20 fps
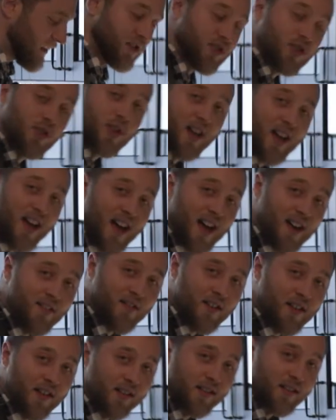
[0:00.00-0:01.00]
that you
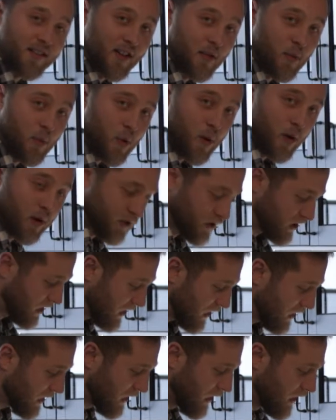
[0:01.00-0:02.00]
have the
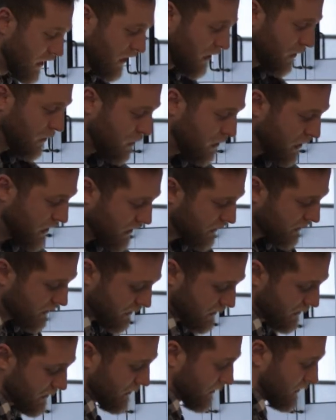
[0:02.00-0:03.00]
water with
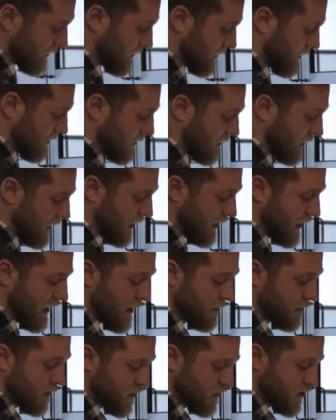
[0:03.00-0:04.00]
the
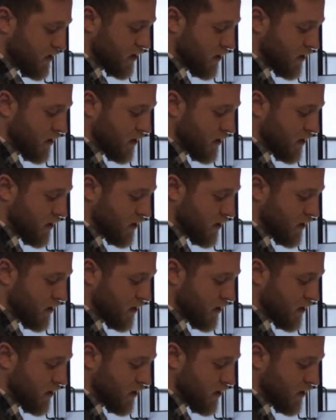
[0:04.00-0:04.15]
lemon